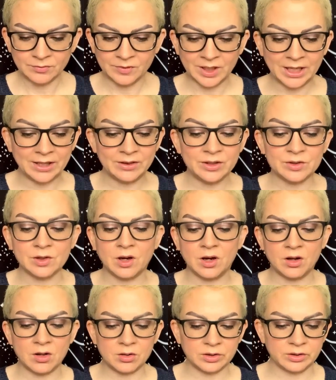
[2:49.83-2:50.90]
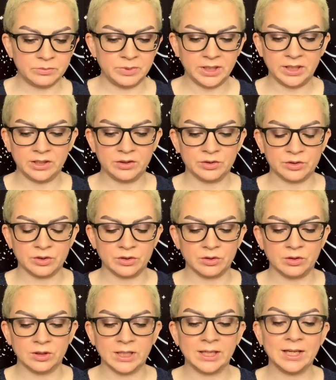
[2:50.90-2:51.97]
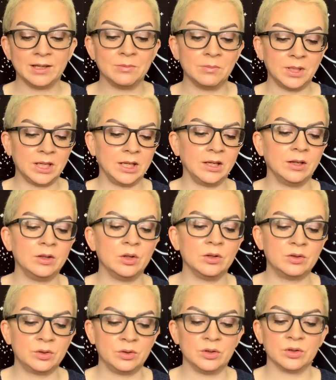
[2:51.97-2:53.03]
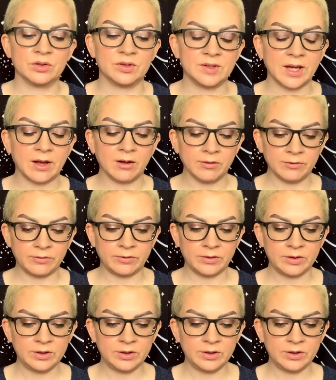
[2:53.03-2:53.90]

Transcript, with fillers: And this all could be internal, like admitting to yourself